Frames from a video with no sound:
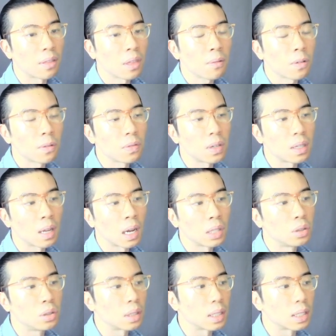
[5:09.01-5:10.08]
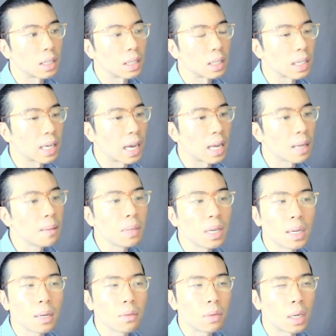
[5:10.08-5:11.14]
I think 1500 can
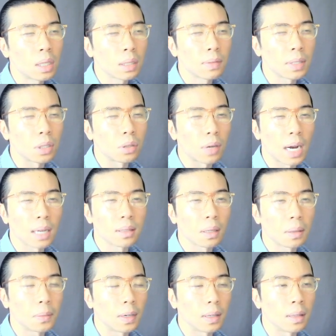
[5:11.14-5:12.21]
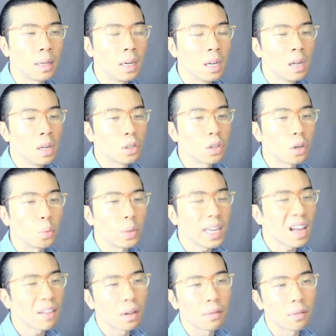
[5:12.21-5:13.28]
be a relatively drastic one. So we
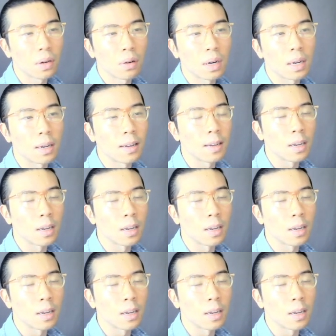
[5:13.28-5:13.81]
have a very